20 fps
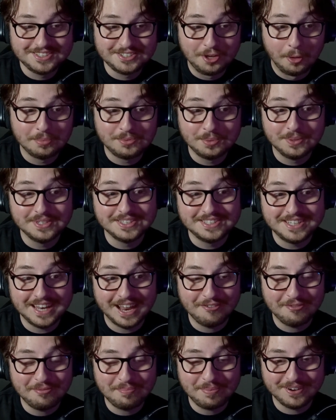To go up to a
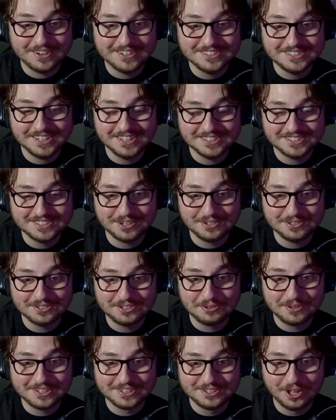deaf person and start
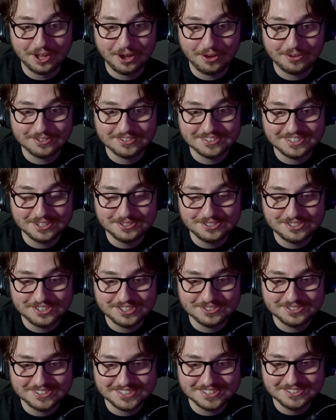doing Naruto
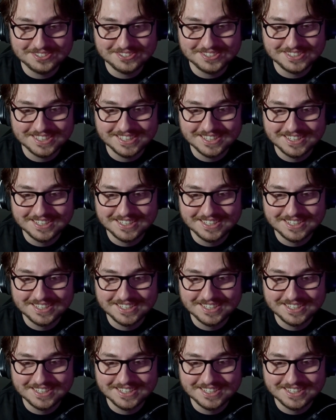jutsus?